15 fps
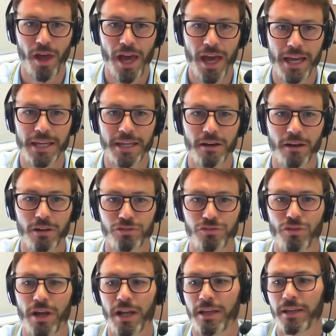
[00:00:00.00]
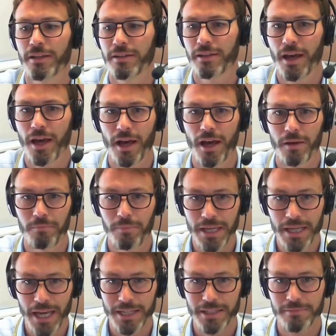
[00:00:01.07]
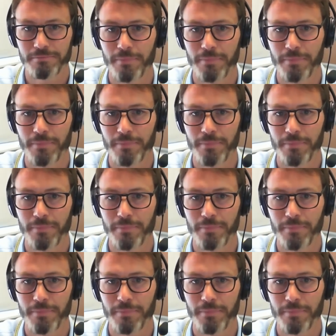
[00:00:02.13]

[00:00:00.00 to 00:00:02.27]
a Australian P-8